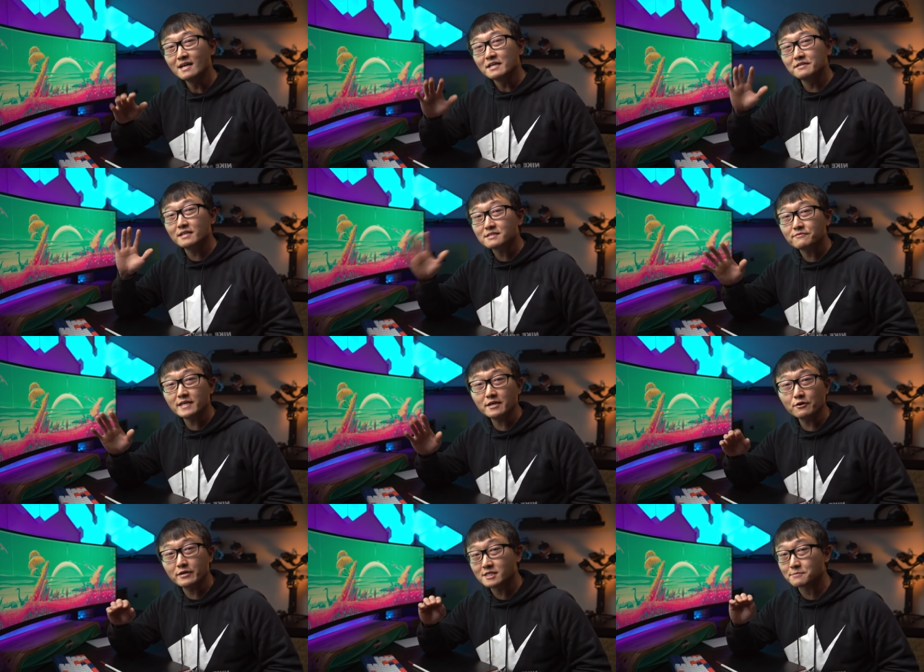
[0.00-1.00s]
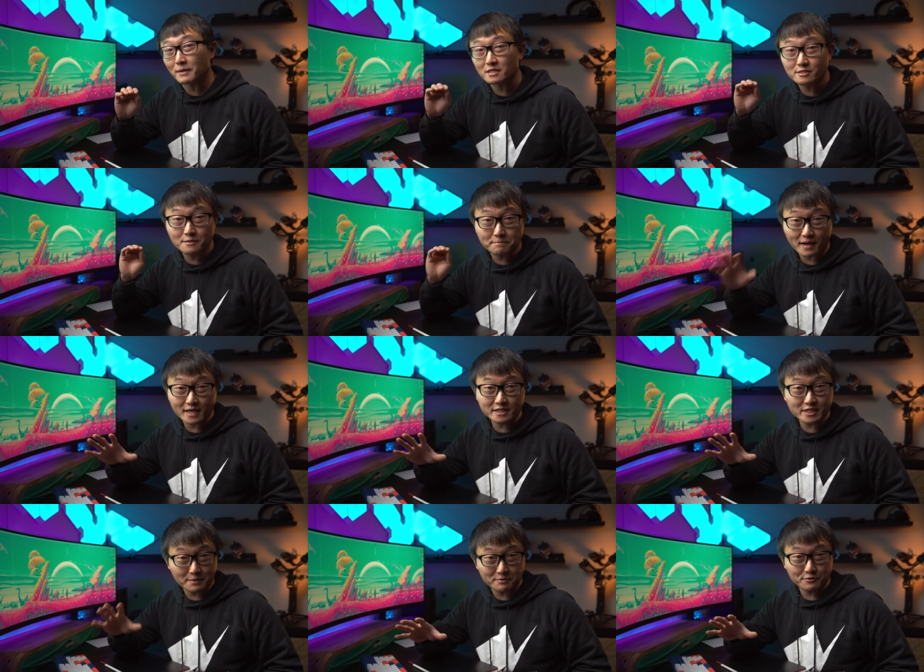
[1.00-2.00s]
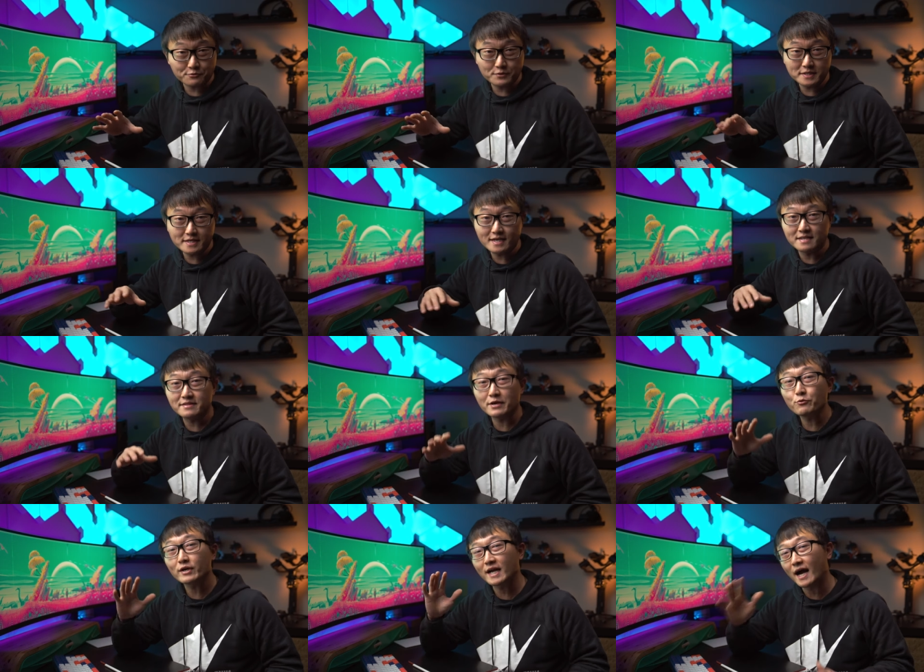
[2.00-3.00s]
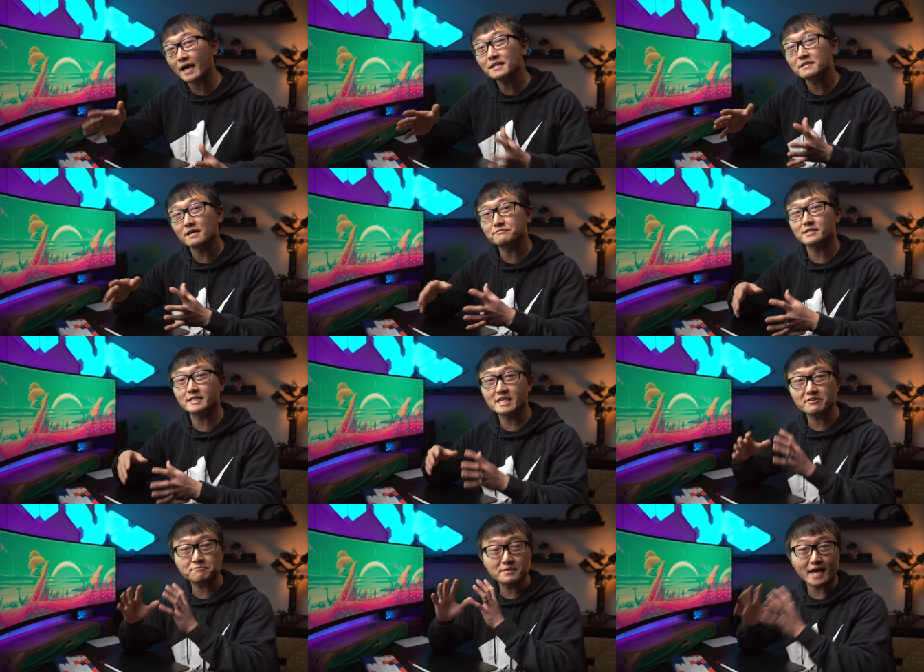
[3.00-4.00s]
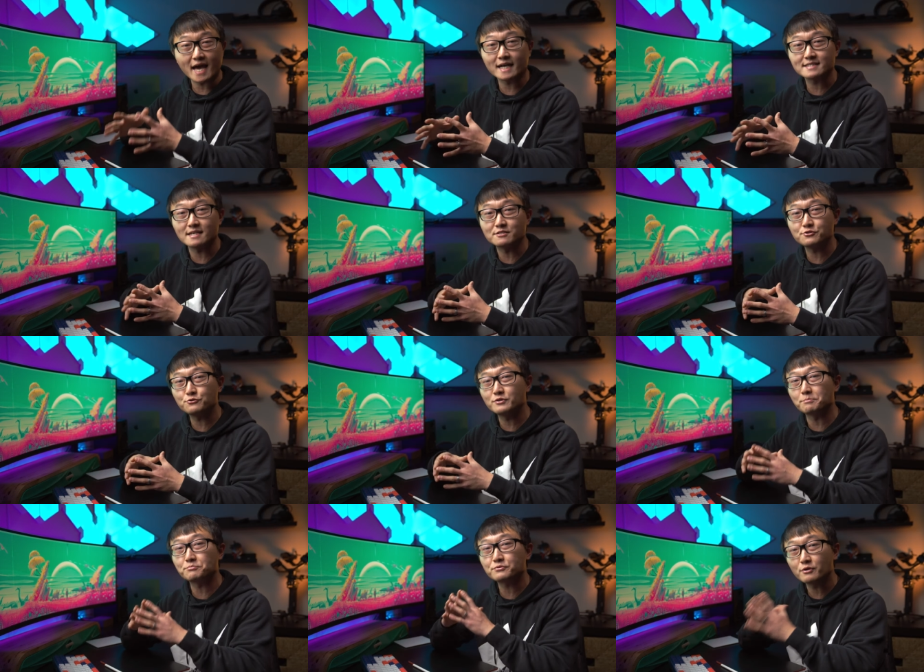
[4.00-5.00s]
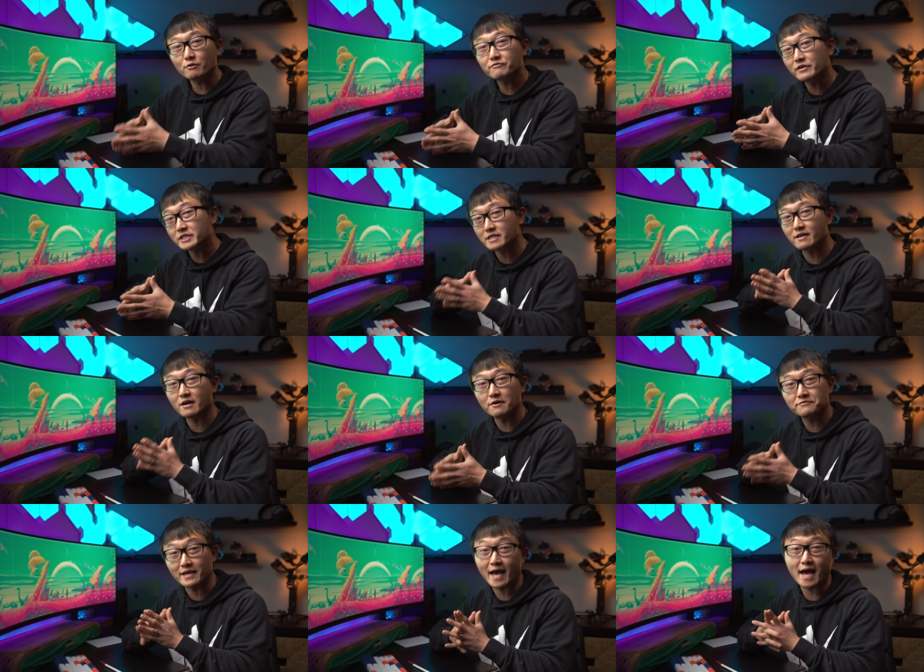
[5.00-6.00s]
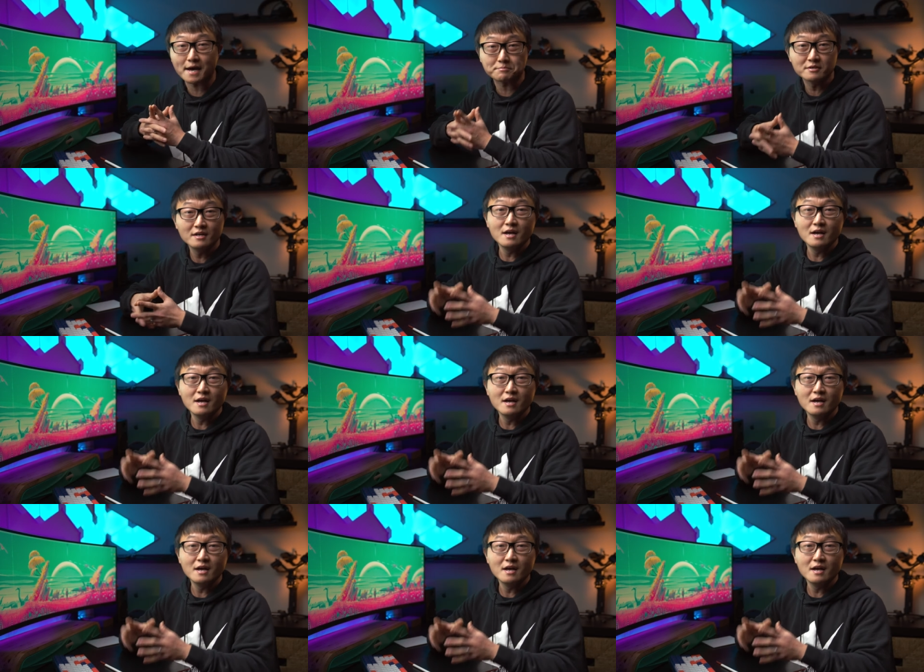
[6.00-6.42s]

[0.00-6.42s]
This video is sponsored by Shapr3D and they were kind enough to give me access to the pro version of the app.